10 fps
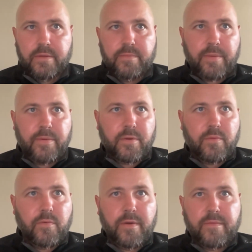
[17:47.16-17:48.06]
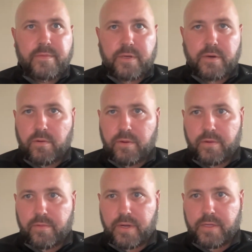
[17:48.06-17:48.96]
maybe only one of them's a
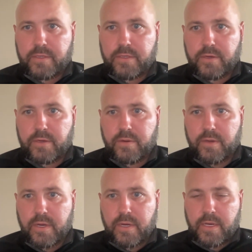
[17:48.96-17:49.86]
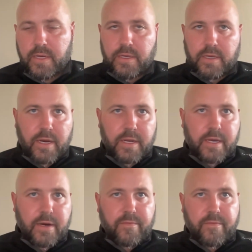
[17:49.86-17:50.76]
goalie, right? So you got to
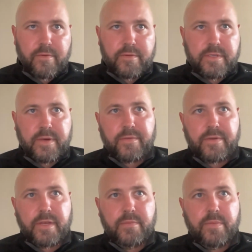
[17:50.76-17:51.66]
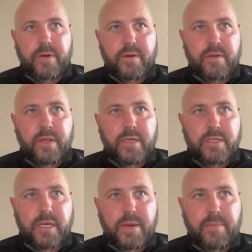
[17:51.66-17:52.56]
count for 17, but they
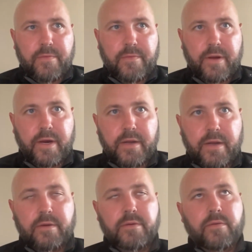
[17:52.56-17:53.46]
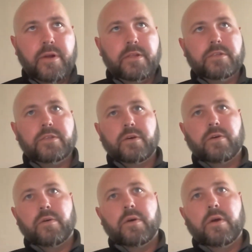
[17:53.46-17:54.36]
just can't be forgotten, right?
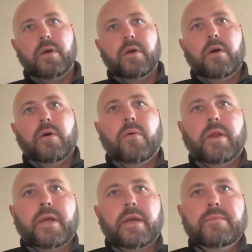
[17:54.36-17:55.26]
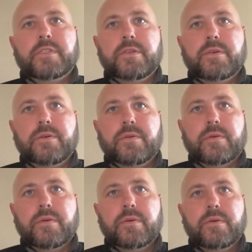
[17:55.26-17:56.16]
So when it comes
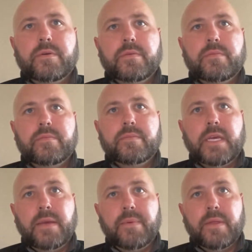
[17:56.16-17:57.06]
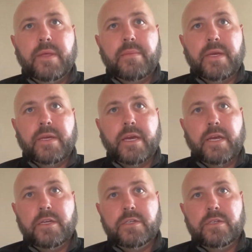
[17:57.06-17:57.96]
to keeping them
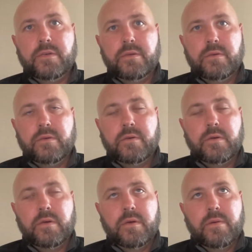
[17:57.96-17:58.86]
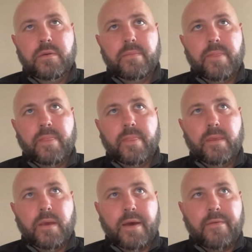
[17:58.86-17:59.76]
engaged,
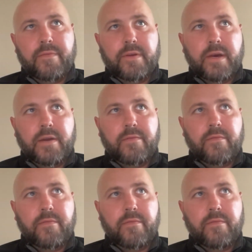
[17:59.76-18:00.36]
you have to kind